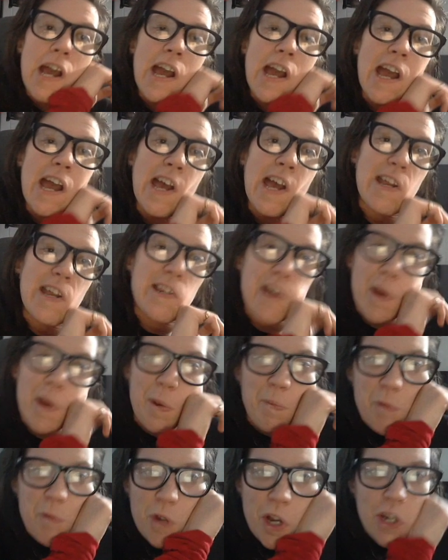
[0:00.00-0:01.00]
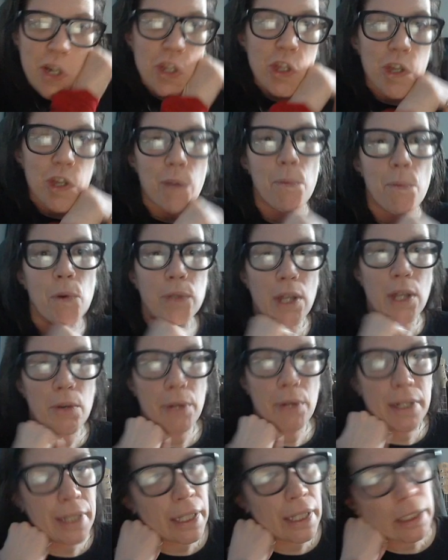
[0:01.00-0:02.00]
And I'm trying to think about that
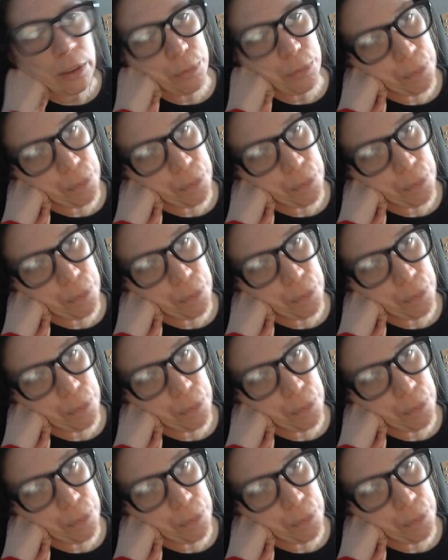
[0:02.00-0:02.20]
right now,